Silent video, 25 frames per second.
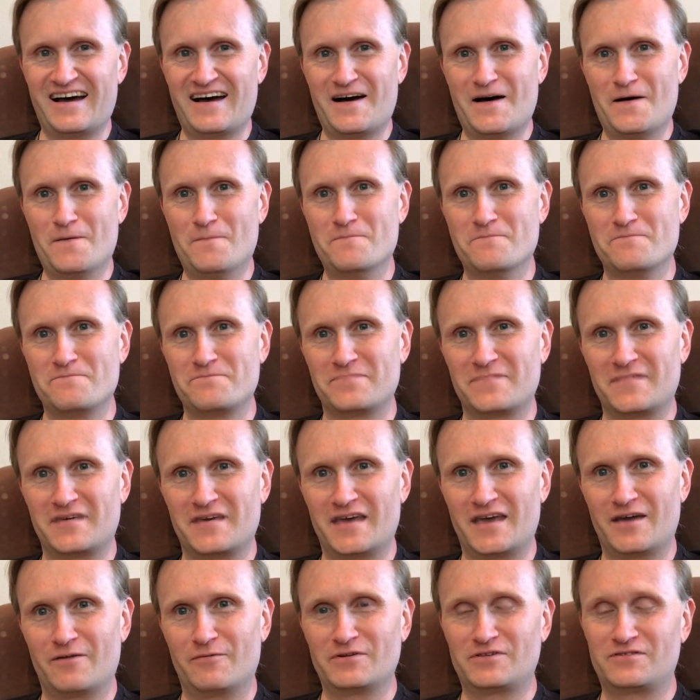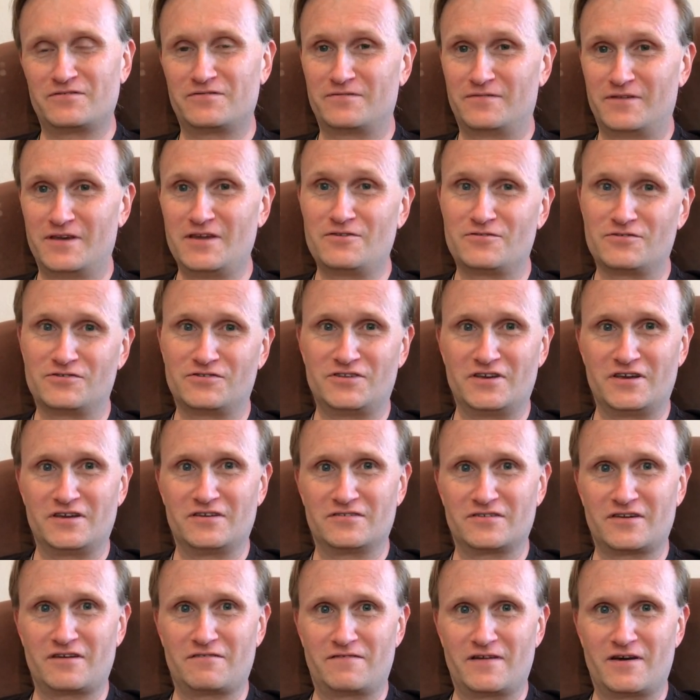um, and what's interesting
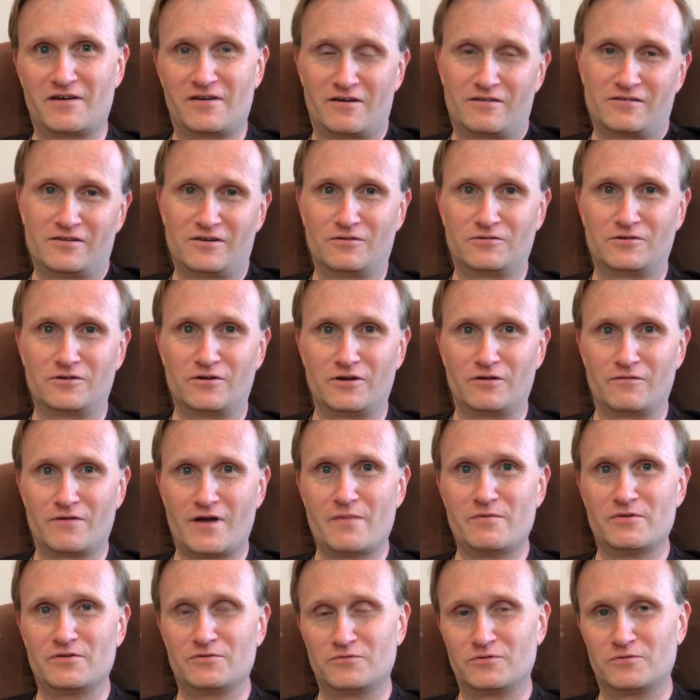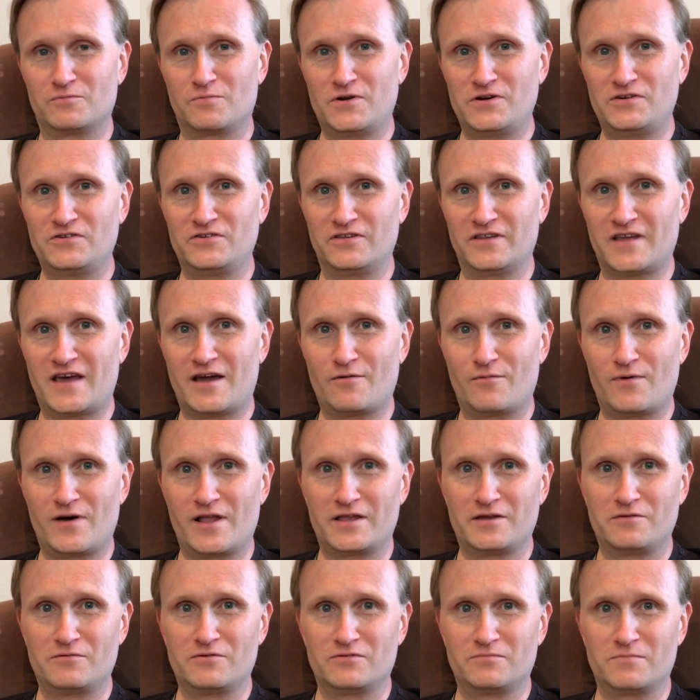is I found out, you know, Tony Robbins was preaching that
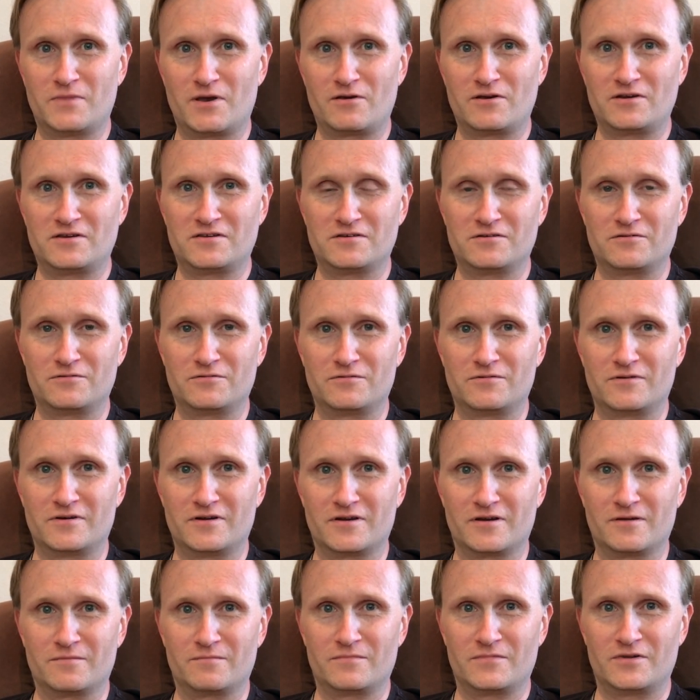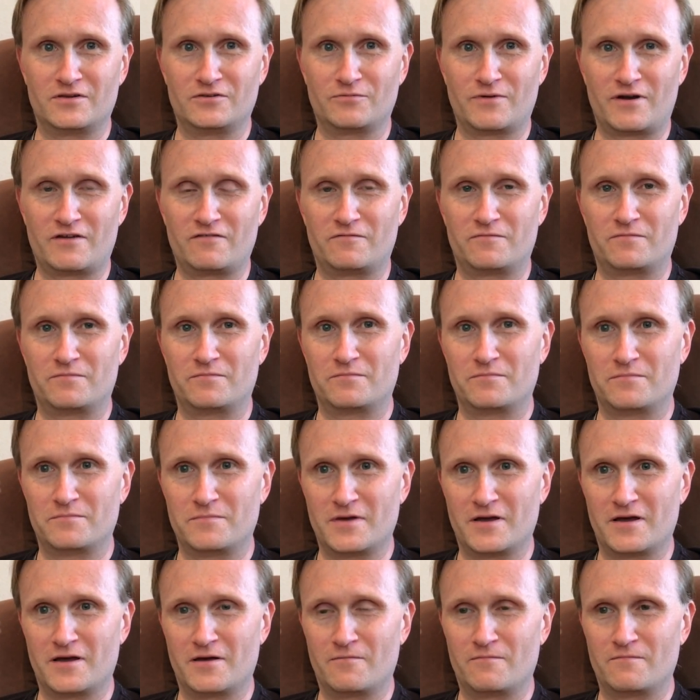while he was married to um, his wife,
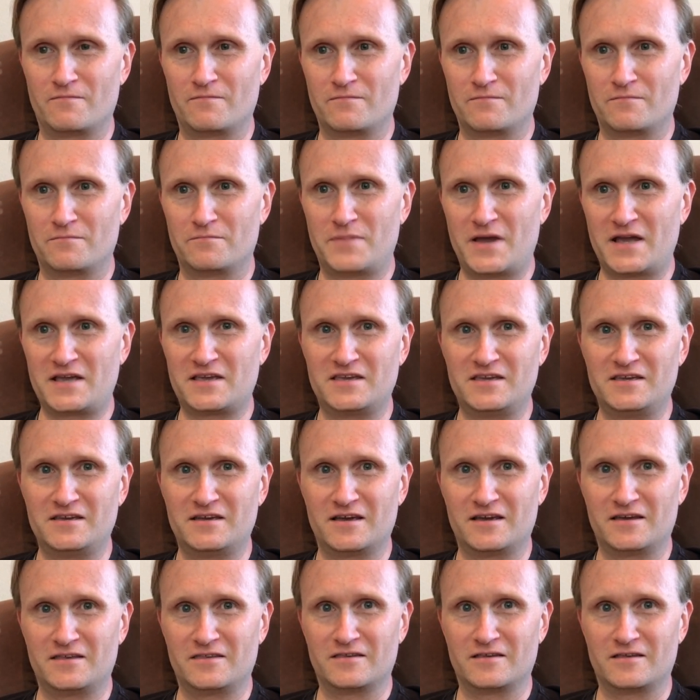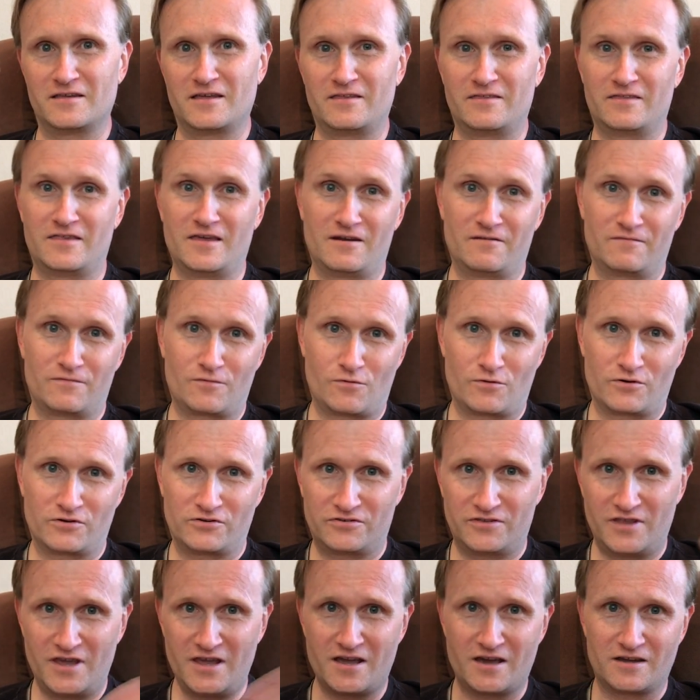uh, Becky, and, and then, of
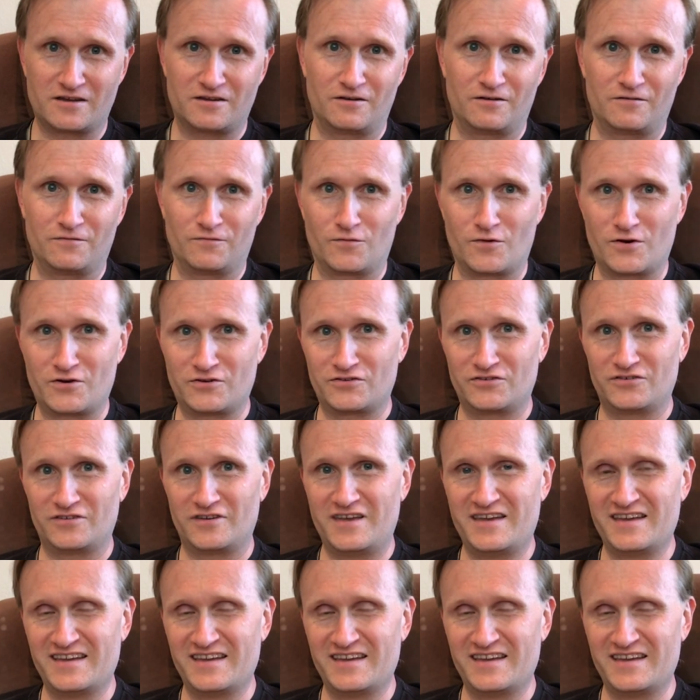course, they got the divorce.